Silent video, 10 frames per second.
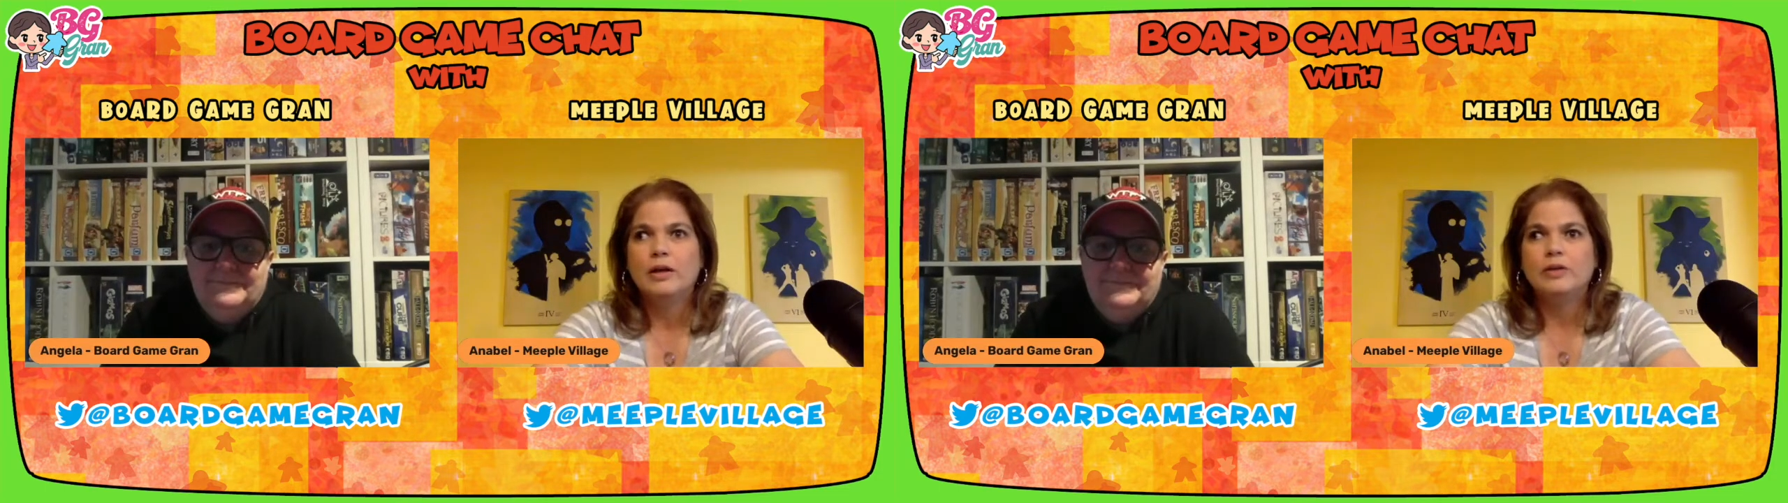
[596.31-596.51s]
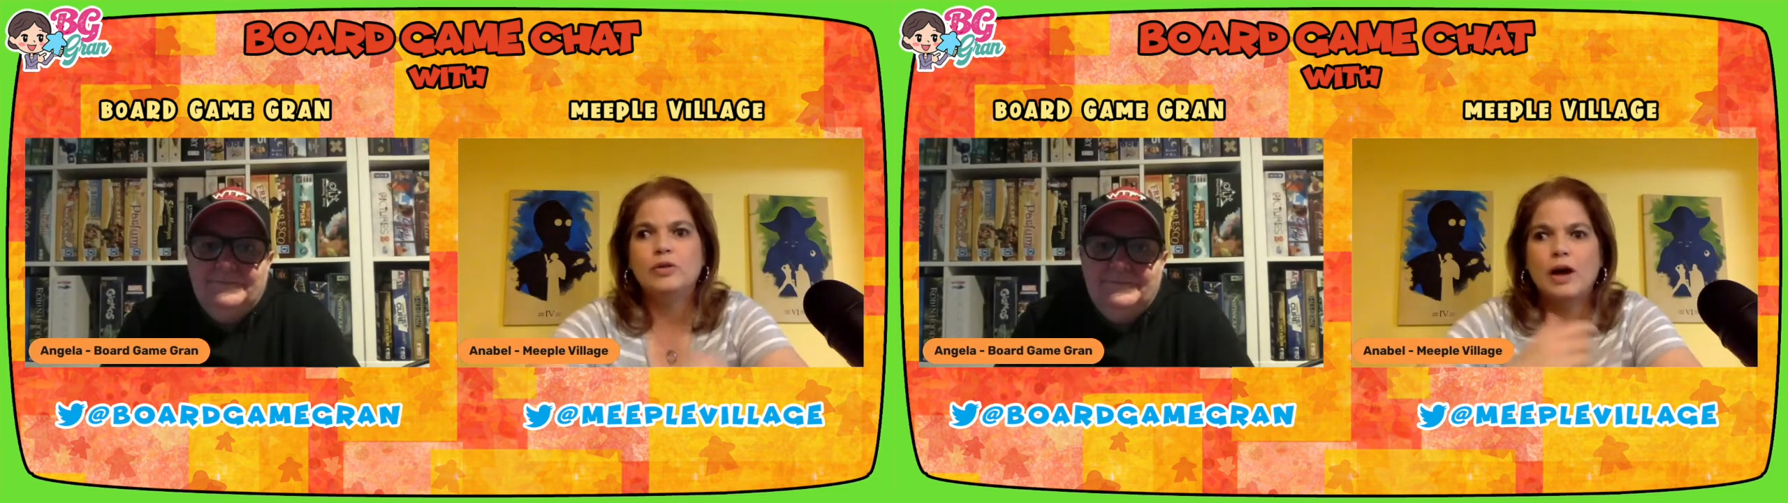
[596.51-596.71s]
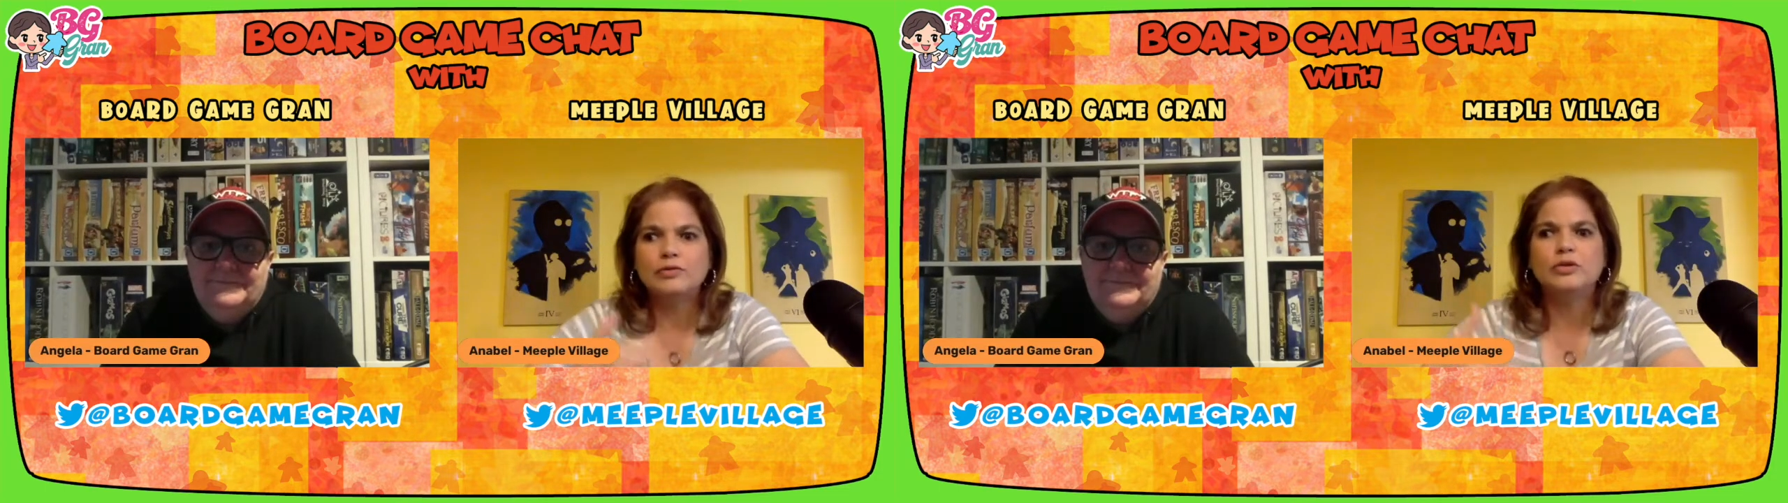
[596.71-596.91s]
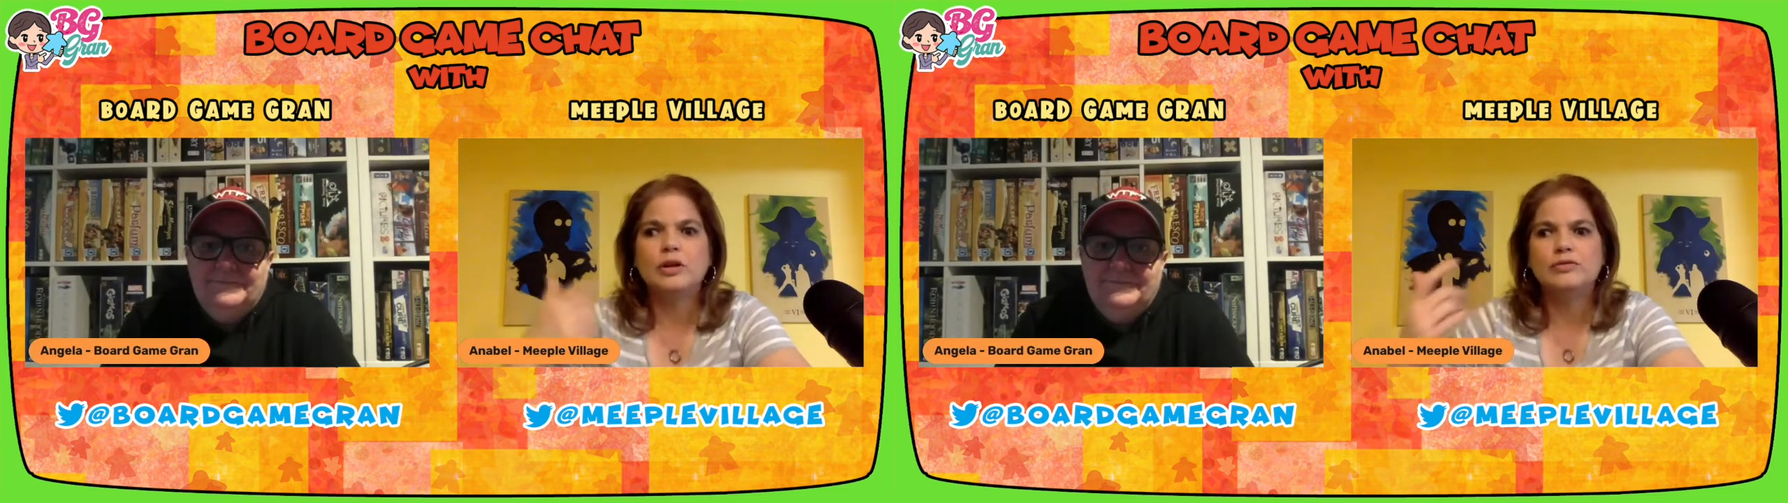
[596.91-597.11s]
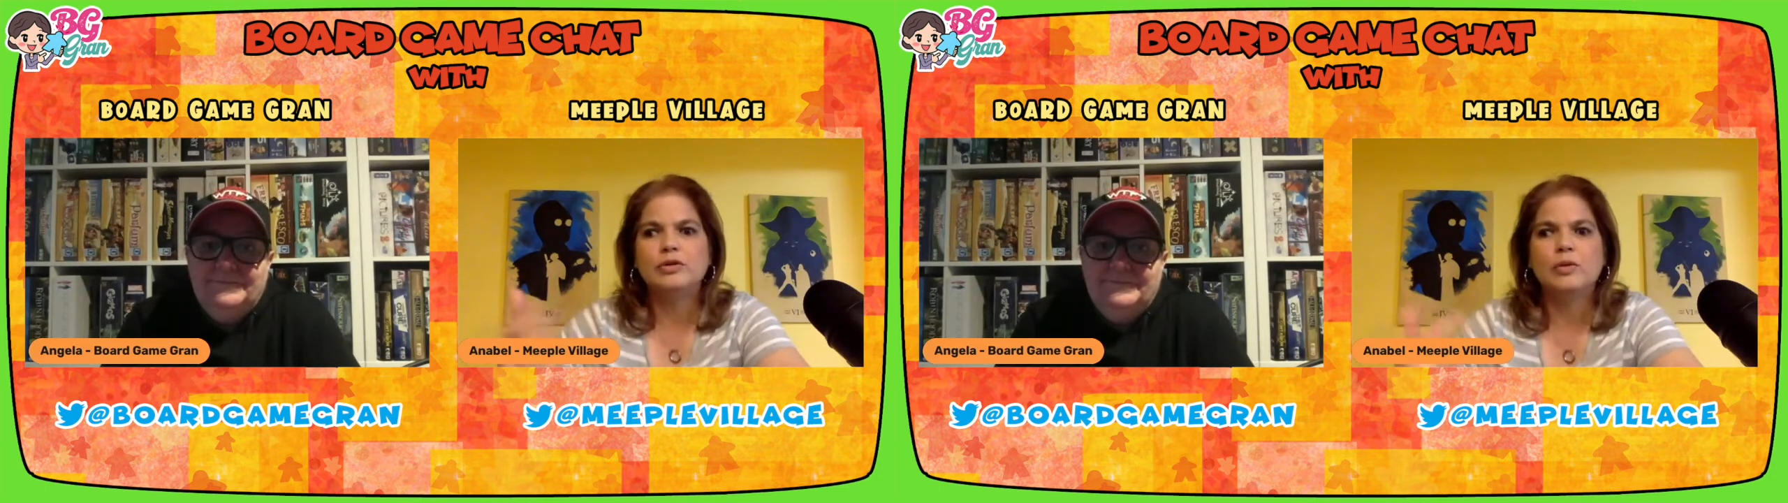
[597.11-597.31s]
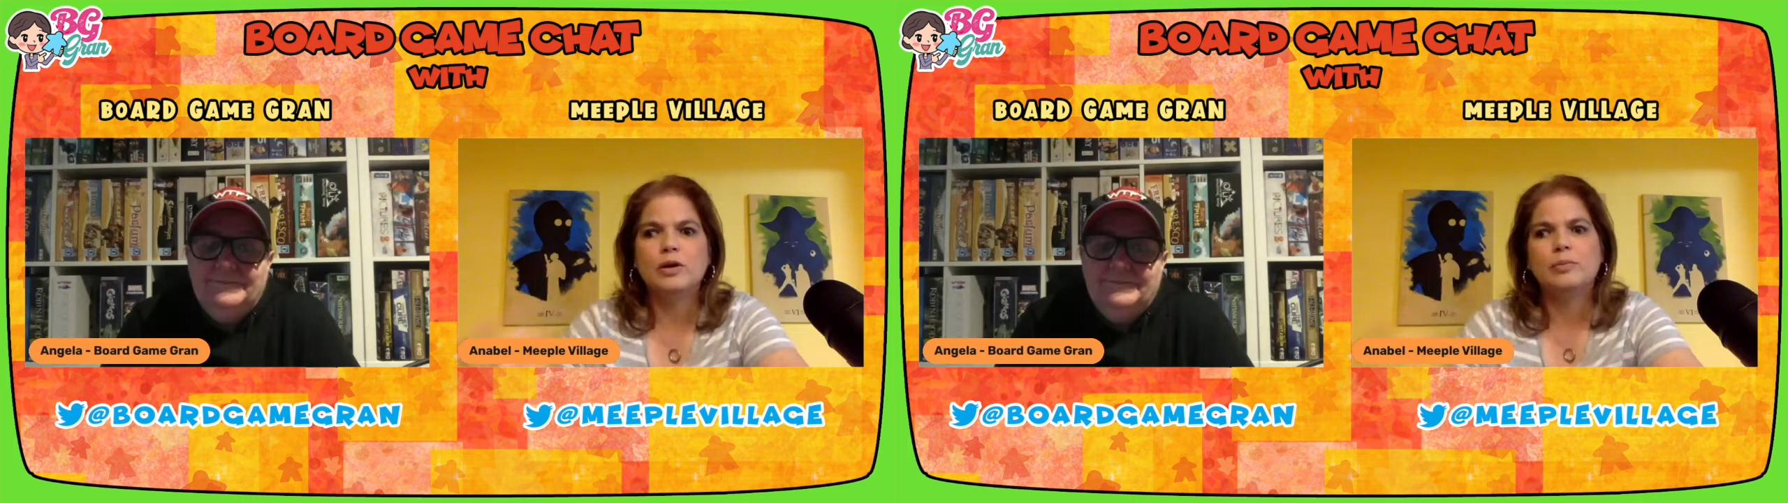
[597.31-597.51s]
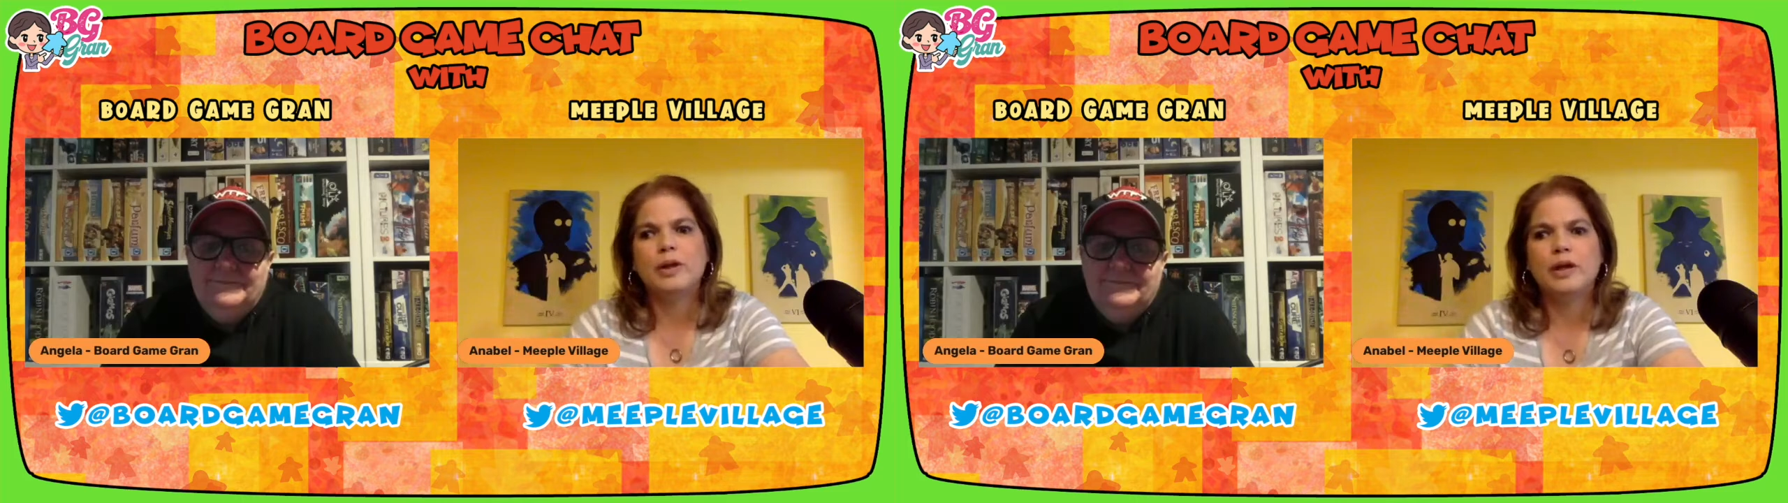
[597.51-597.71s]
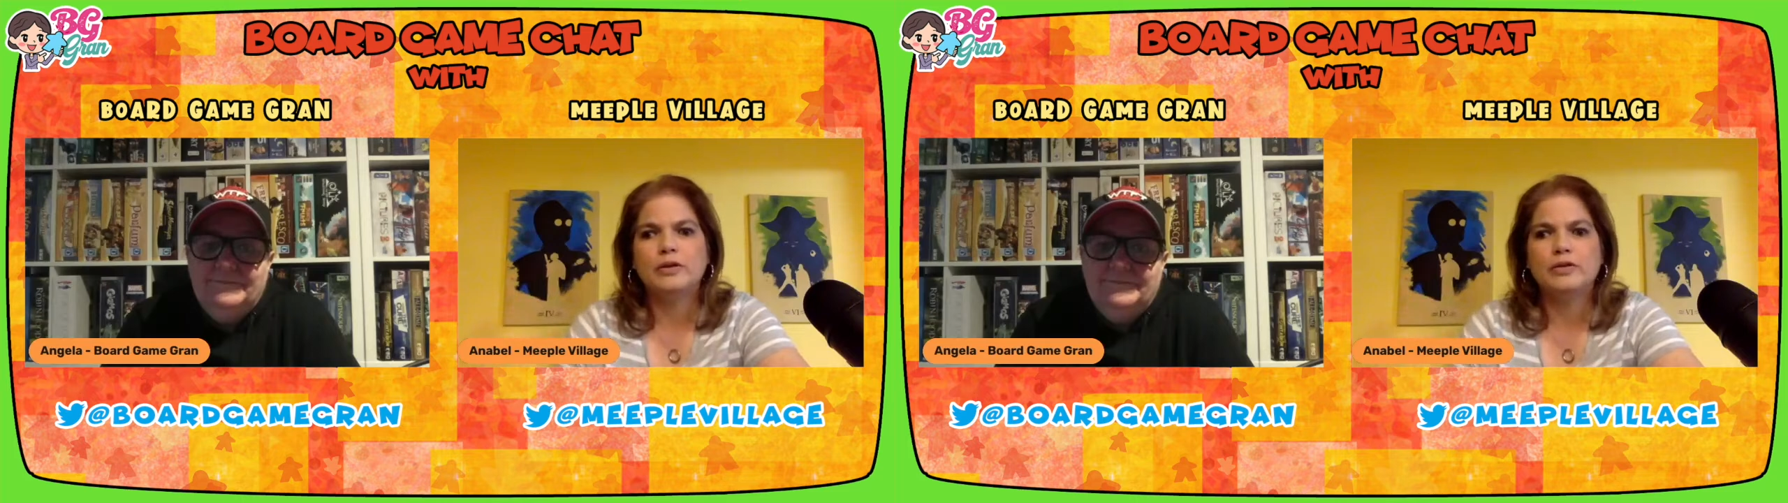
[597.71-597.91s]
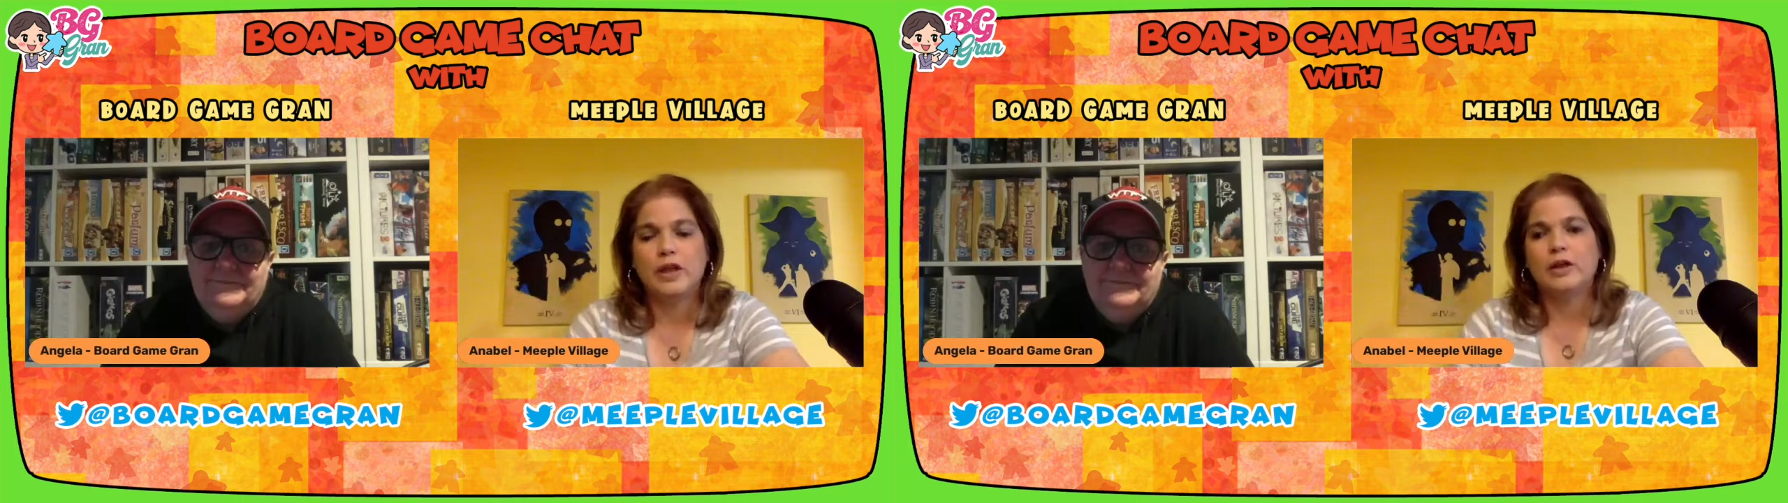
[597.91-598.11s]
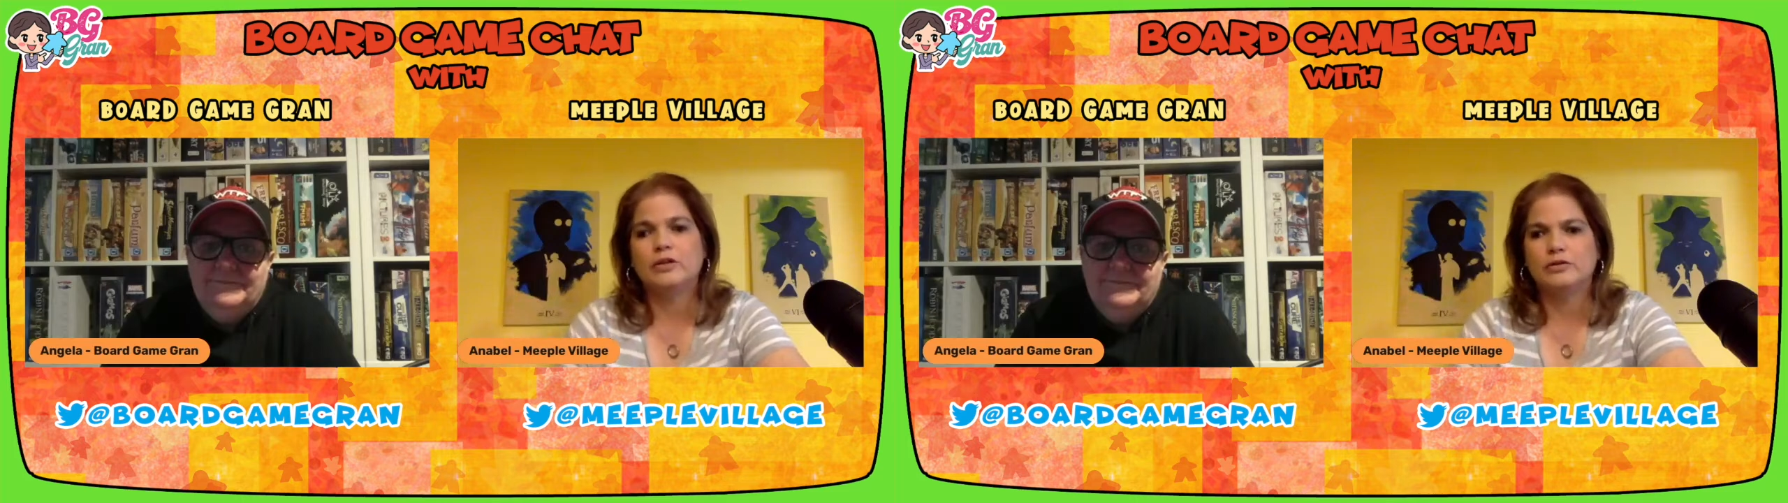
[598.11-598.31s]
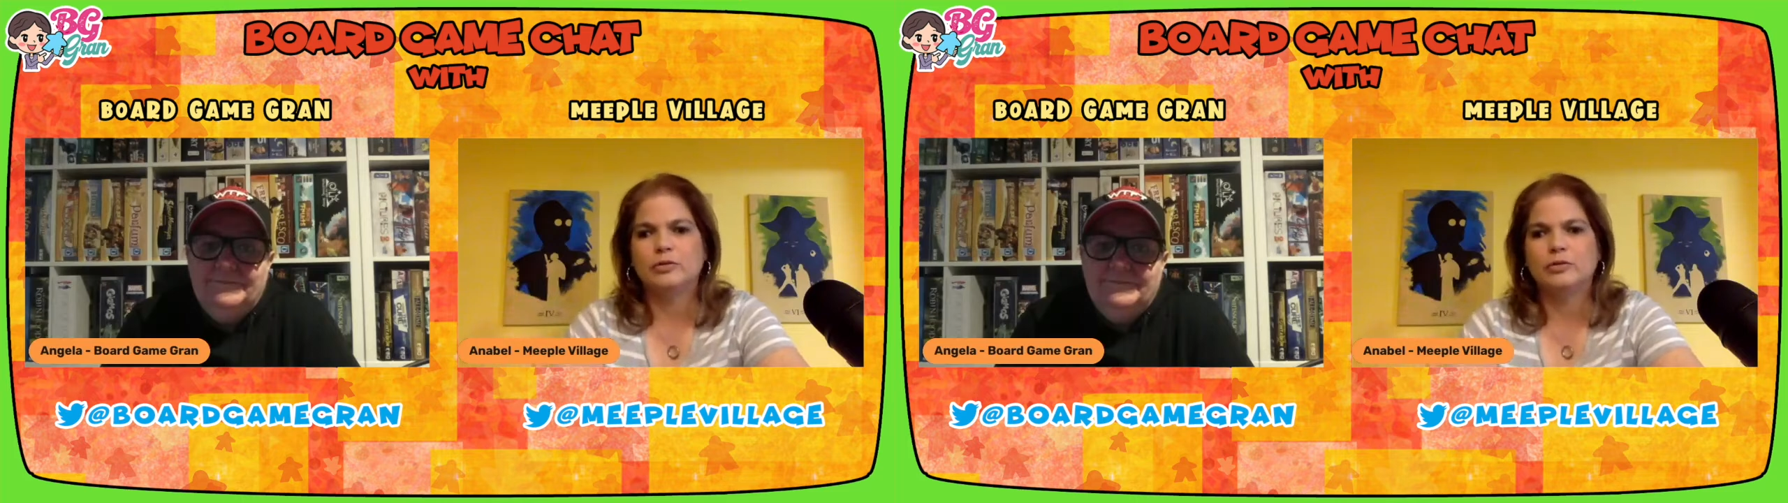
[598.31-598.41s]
you have to, if you want to play standard,